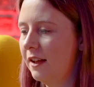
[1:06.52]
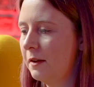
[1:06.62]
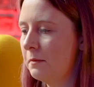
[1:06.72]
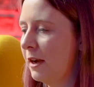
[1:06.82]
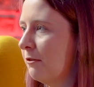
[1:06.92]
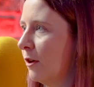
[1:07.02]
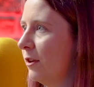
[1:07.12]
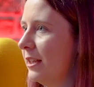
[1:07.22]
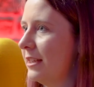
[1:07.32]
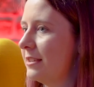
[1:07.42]
My
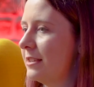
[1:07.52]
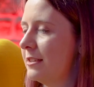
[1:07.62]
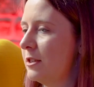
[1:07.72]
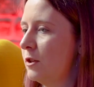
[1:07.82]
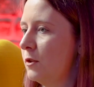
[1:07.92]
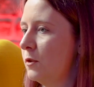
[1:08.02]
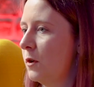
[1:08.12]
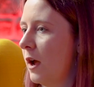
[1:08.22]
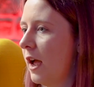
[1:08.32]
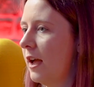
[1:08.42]
role is
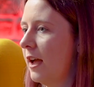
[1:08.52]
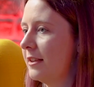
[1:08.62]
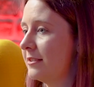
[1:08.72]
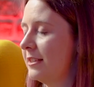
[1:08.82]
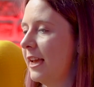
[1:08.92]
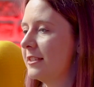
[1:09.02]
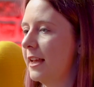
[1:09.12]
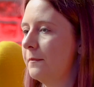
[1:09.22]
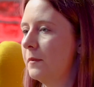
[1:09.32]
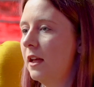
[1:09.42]
to, as a
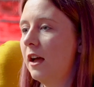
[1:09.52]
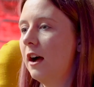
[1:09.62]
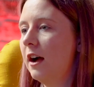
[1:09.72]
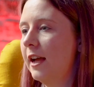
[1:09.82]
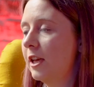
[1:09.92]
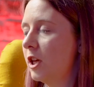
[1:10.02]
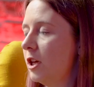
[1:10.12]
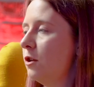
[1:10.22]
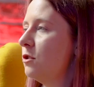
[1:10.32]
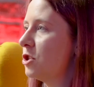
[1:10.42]
DSM, I
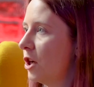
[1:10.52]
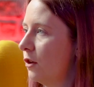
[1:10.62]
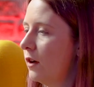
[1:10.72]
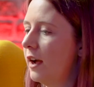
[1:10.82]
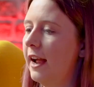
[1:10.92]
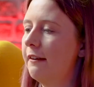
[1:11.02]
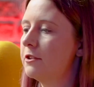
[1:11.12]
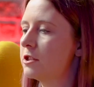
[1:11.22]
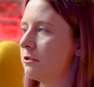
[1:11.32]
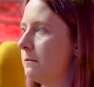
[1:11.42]
cue the show. I have
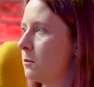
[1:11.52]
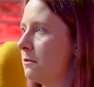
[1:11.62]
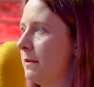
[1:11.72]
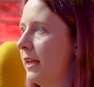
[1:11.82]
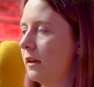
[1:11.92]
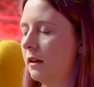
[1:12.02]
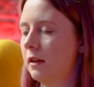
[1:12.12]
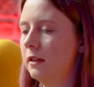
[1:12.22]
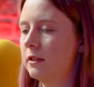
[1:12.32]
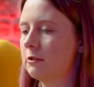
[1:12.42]
the script with me.
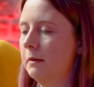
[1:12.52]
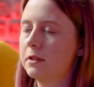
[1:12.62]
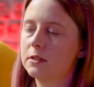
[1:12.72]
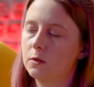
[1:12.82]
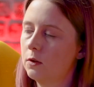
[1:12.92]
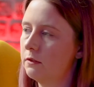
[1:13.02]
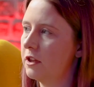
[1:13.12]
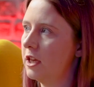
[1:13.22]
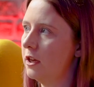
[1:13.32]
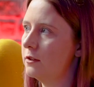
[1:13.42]
In the script is all of
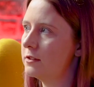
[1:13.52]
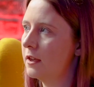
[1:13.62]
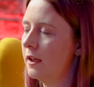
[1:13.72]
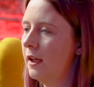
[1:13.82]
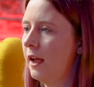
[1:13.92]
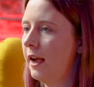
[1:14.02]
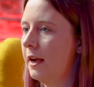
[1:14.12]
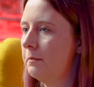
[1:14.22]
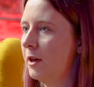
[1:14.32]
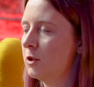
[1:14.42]
the cues.
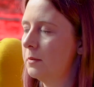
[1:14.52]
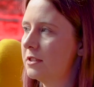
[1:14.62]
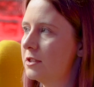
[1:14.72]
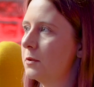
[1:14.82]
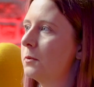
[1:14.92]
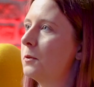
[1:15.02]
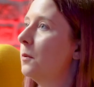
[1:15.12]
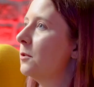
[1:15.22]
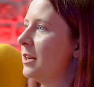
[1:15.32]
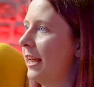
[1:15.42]
My job is to
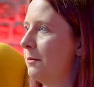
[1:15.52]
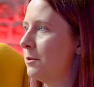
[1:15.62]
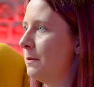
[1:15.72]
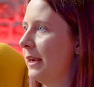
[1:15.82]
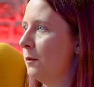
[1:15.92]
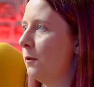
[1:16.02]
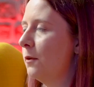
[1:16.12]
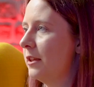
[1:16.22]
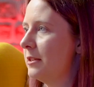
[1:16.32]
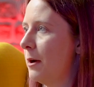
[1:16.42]
coordinate between
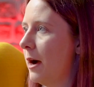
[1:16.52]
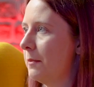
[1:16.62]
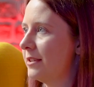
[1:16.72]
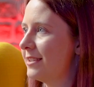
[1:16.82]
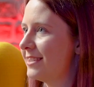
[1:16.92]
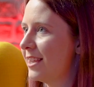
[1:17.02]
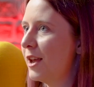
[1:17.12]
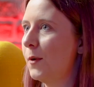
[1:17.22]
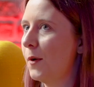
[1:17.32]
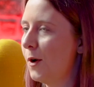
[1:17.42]
all the departments
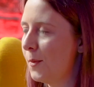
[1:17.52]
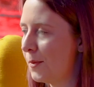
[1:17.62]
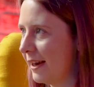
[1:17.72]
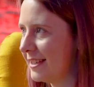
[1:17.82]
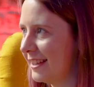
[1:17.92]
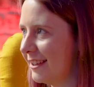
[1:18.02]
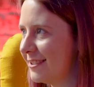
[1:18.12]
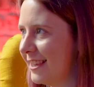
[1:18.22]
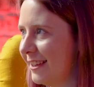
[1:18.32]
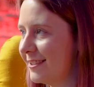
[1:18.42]
who are operating
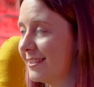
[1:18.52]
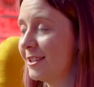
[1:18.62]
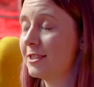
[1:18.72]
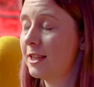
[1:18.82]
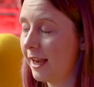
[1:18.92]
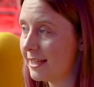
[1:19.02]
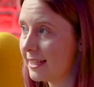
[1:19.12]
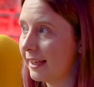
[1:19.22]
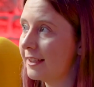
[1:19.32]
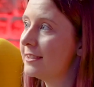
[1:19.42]
those cues, such as
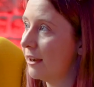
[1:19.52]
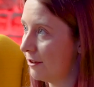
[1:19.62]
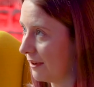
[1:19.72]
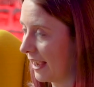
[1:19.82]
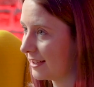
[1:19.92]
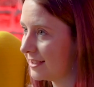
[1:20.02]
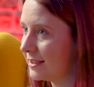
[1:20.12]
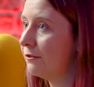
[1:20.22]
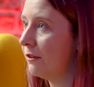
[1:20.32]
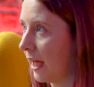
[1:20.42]
lighting, sound
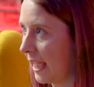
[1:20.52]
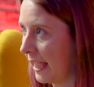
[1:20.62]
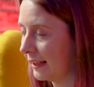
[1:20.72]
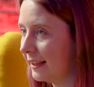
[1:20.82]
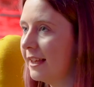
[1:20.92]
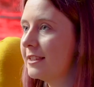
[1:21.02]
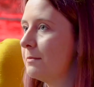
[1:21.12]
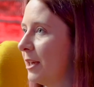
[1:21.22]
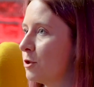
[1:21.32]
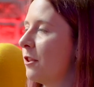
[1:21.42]
effects, flying,
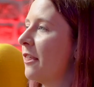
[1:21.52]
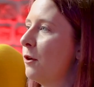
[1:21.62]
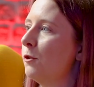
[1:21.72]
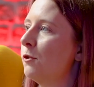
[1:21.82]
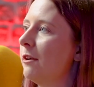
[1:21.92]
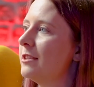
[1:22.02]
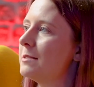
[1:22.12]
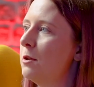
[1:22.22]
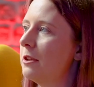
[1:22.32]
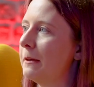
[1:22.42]
to make sure that they all run
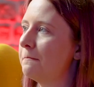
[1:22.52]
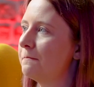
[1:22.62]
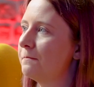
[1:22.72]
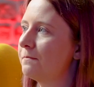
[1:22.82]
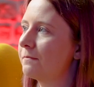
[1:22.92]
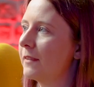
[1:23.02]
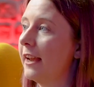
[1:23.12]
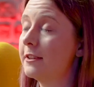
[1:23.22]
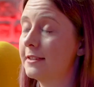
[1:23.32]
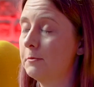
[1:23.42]
smoothly
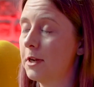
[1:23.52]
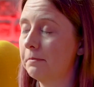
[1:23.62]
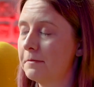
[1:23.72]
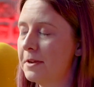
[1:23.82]
and at the same time.